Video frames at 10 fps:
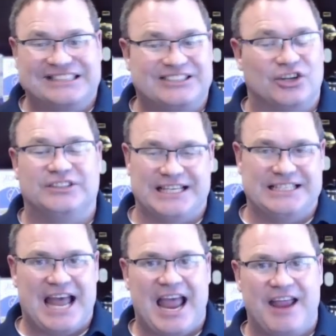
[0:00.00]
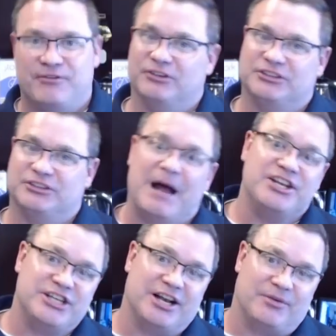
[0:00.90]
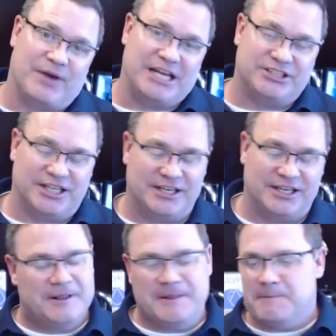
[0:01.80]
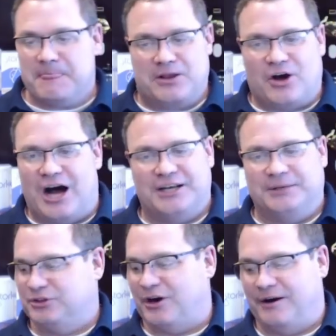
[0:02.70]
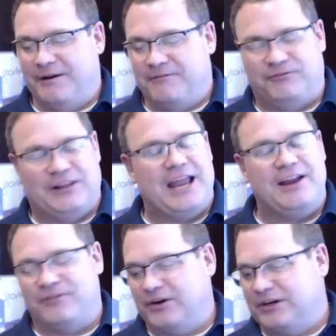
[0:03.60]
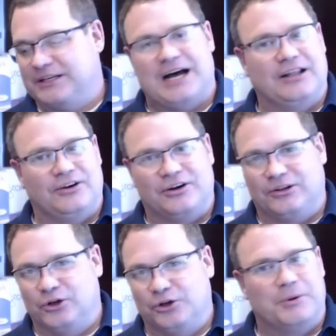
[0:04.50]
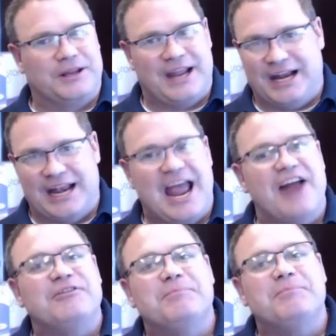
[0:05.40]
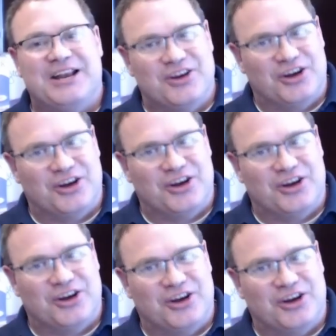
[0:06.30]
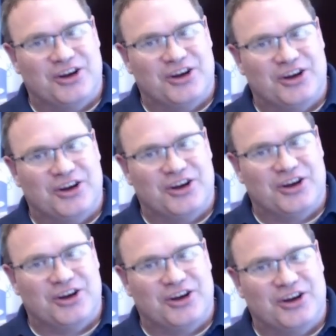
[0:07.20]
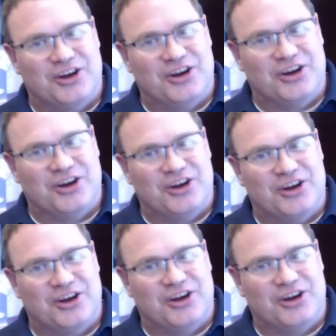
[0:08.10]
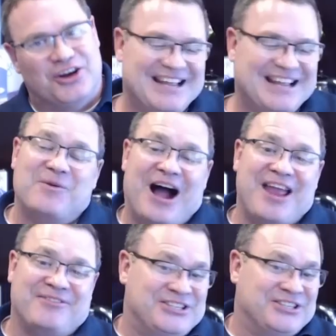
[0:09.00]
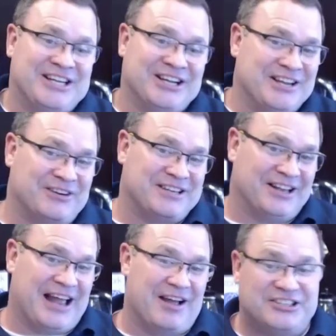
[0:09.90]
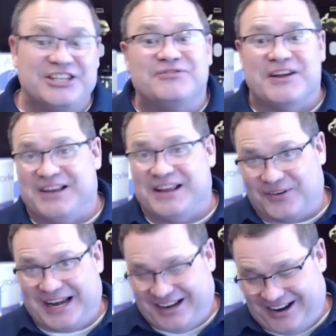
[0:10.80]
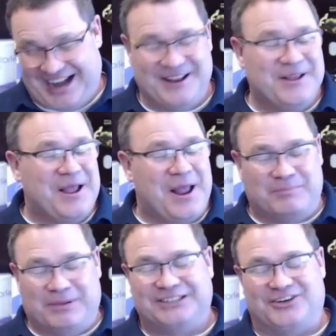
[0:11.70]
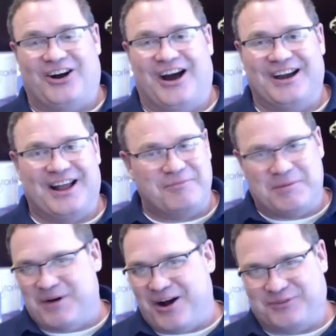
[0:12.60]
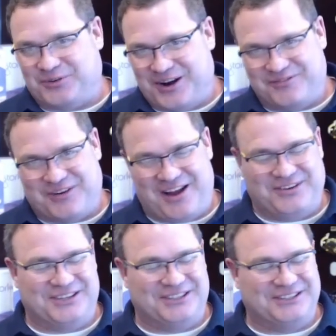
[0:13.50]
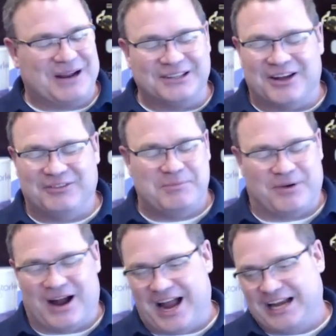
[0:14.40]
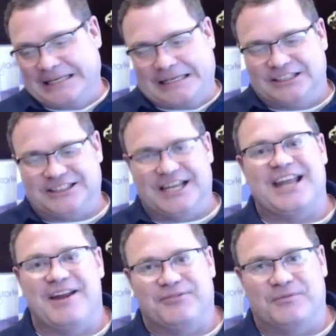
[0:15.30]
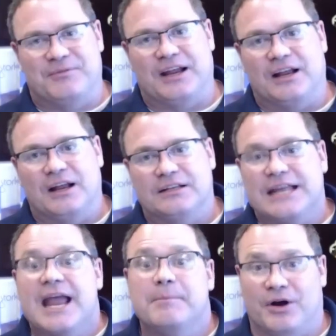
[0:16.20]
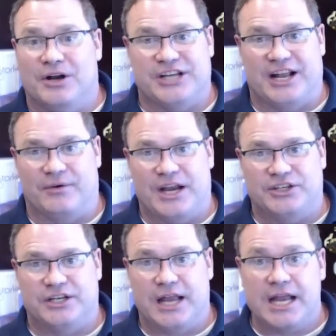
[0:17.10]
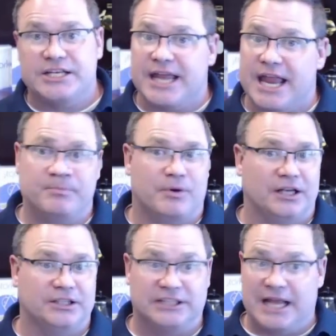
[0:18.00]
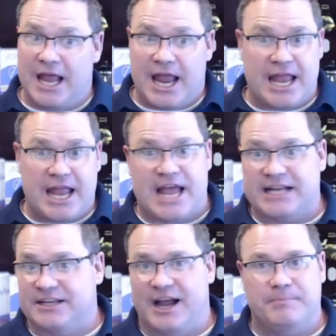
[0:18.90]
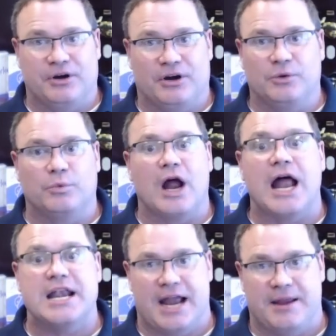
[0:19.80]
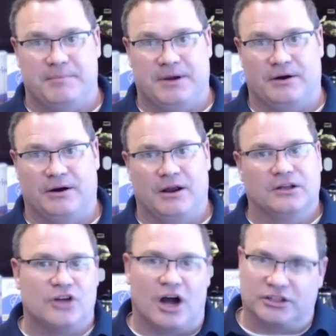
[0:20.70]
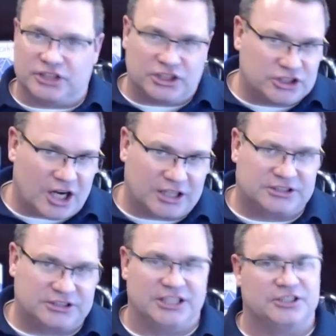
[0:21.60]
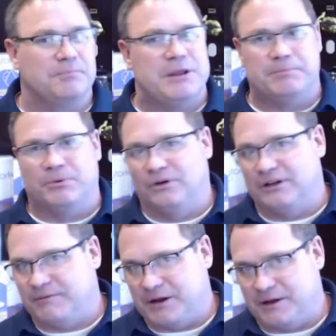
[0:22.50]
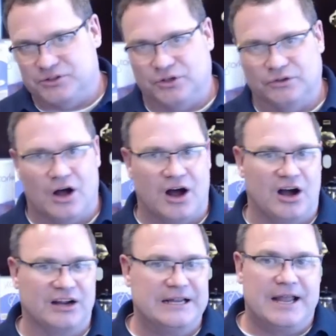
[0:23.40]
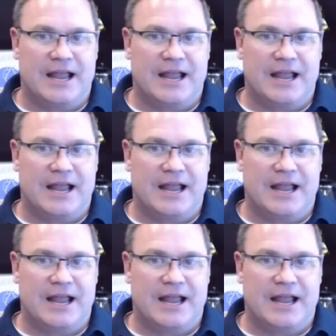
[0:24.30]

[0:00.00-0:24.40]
So today, versus my generation, condoms are flavored, colored, lubricated. Everybody knows what a condom is, right? So my wife, and she'll kill you for telling her, she's 53, all right? And bless her heart, I've been married for 25 years. And my lovely bride, she came from the tampon generation. And tampons in that time period were a nightmare. Toxic shock syndrome, people living in it too long.